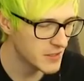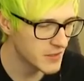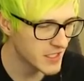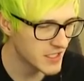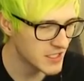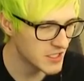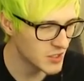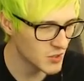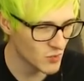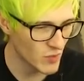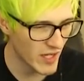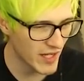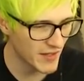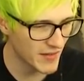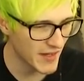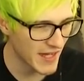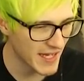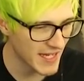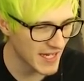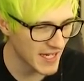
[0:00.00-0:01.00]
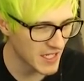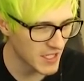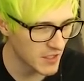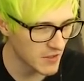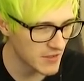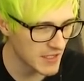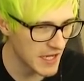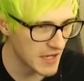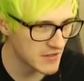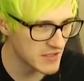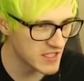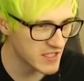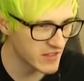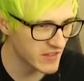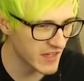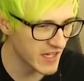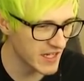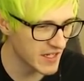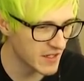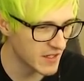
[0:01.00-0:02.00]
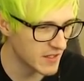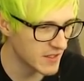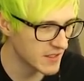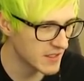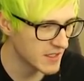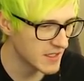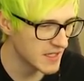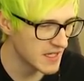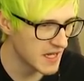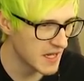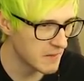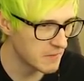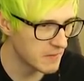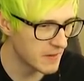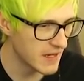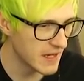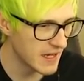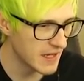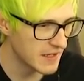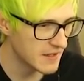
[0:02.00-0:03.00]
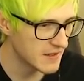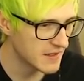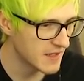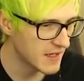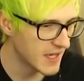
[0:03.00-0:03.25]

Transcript: You can do well. I gotta go now. See you later. Yeah, bye.